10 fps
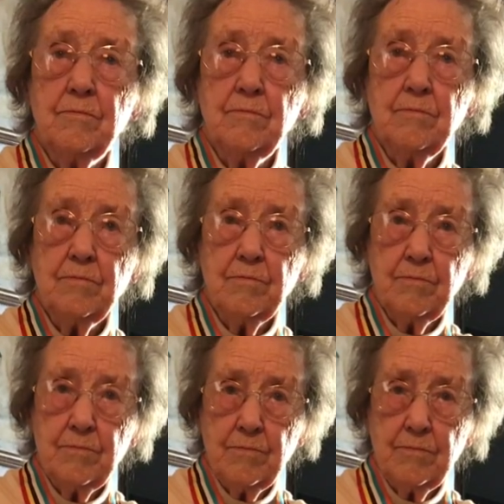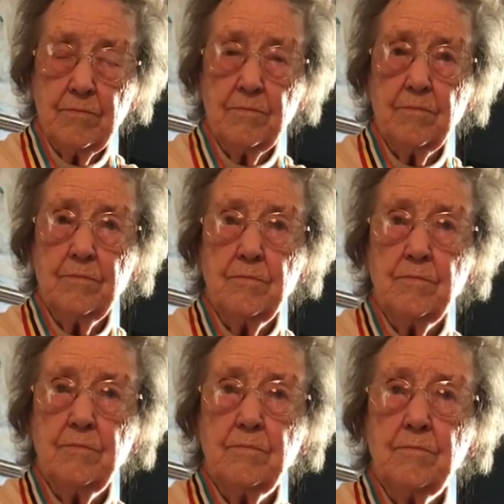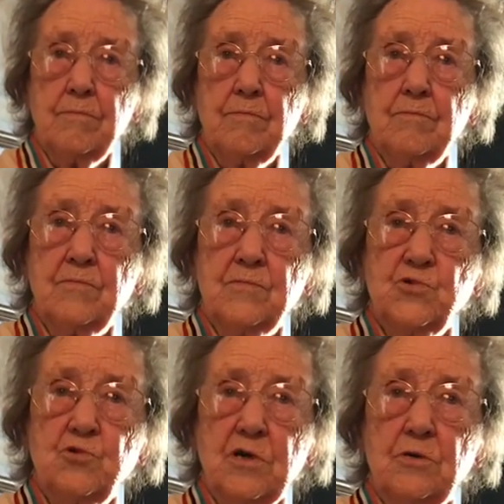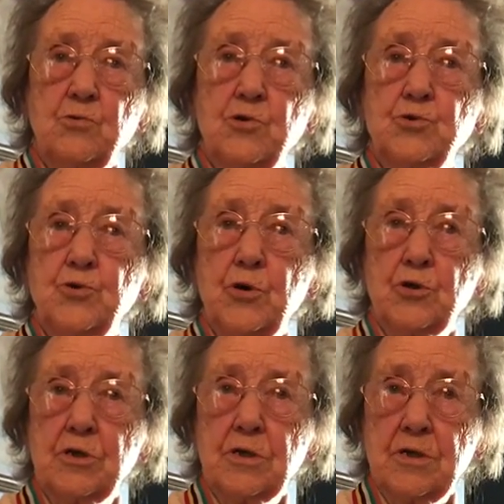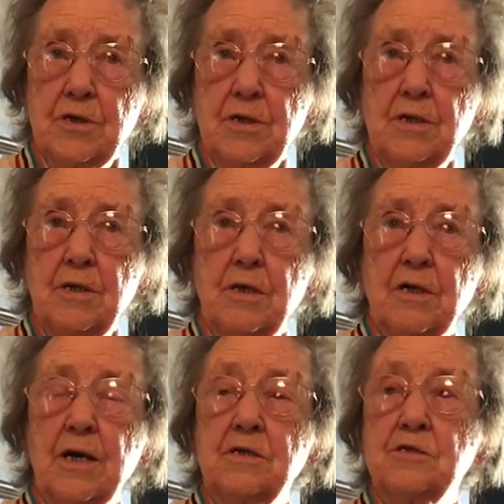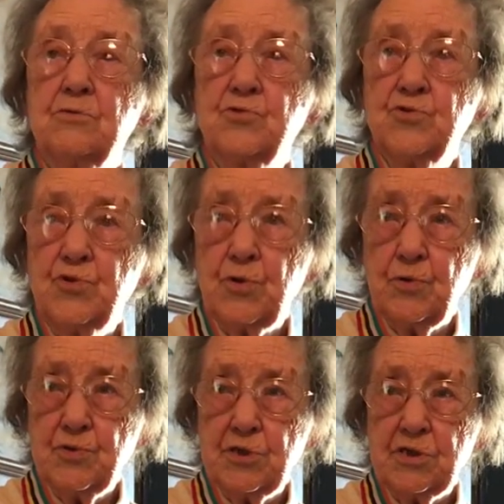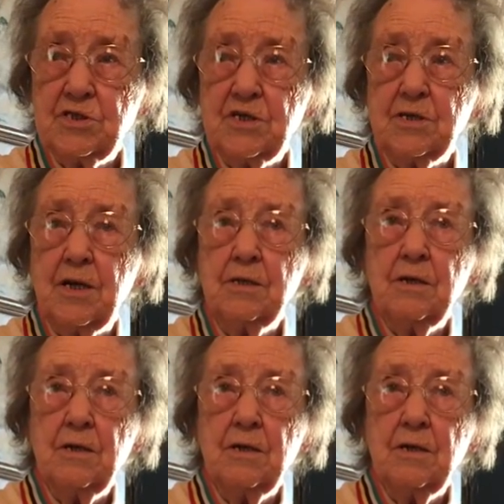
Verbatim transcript: and a lot of children came to Sweden. So I was working in the Garnisonssjukhuset sedan.